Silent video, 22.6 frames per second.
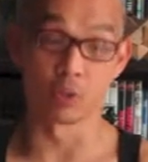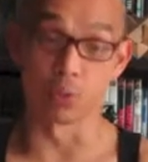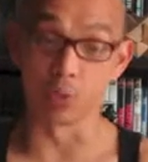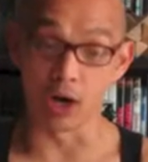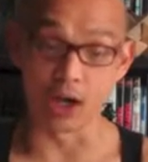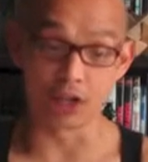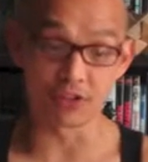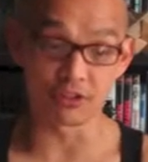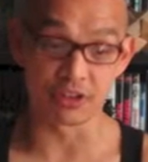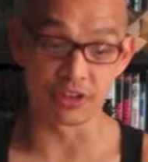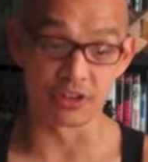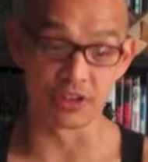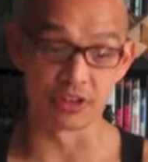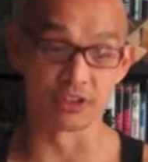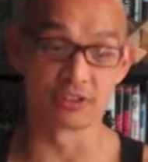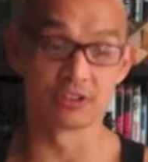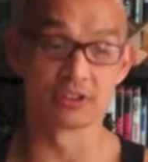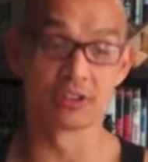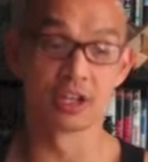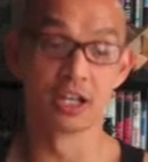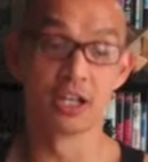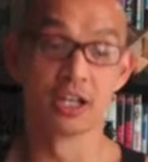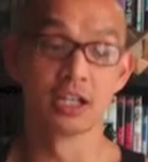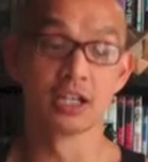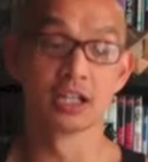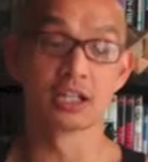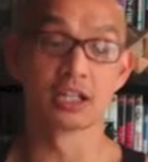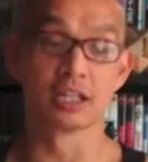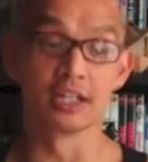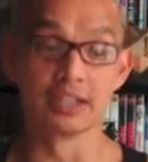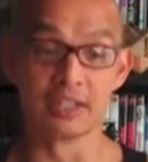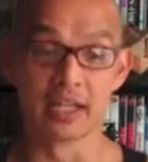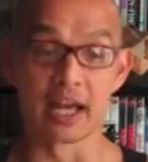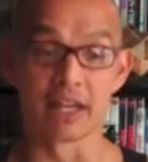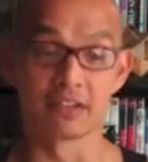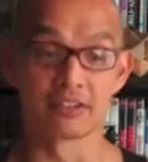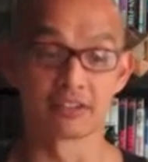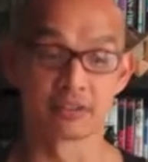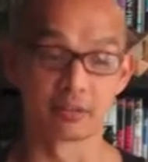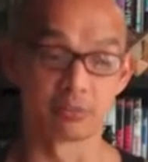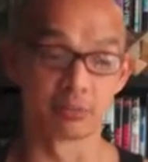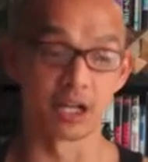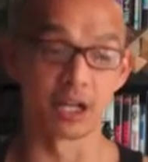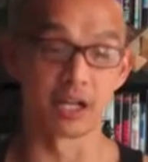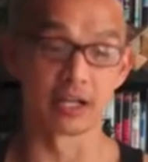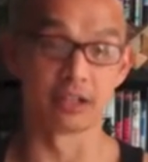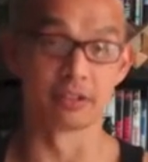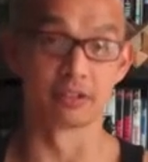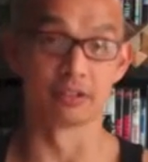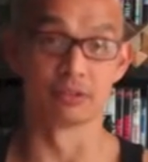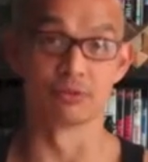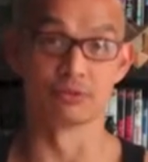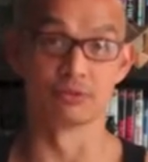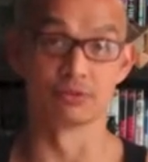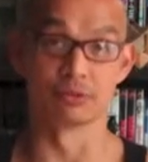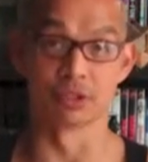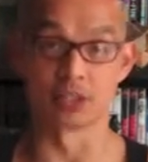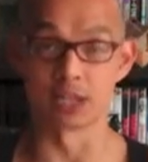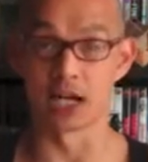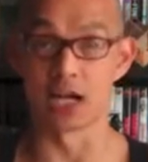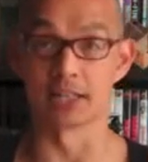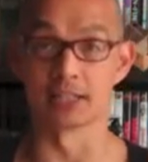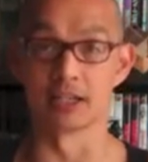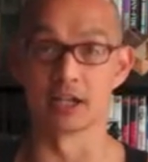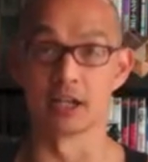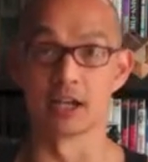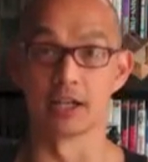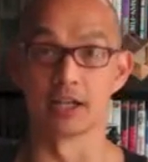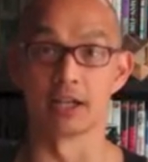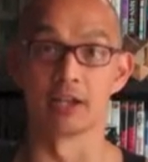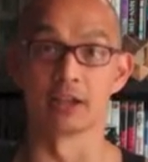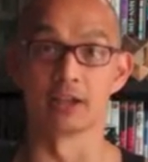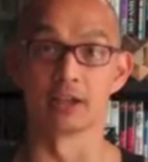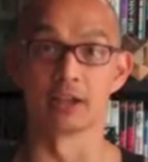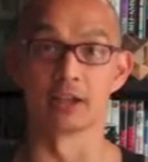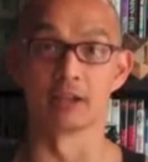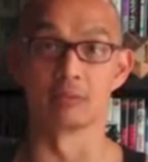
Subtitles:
watch this, get some kind of guideline, and